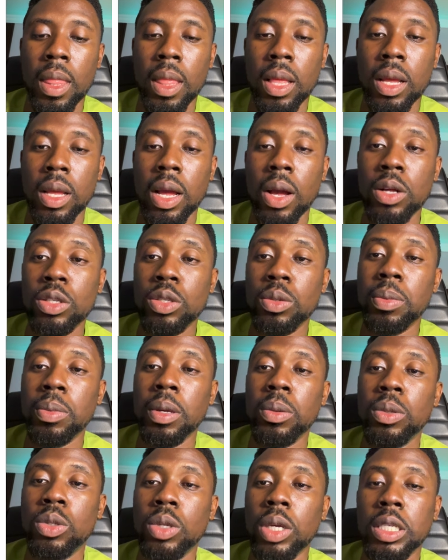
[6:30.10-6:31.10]
I want to be able
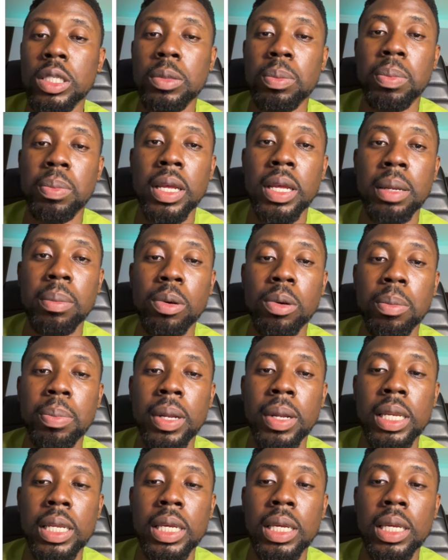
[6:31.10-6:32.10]
to explain
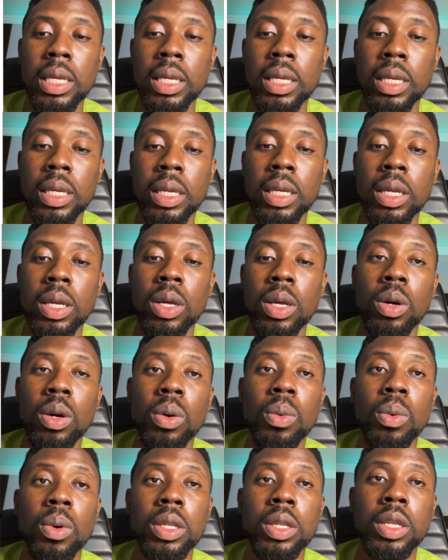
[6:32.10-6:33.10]
properly
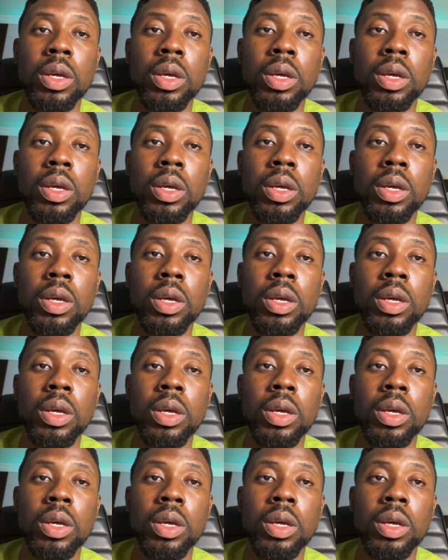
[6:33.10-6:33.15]
what the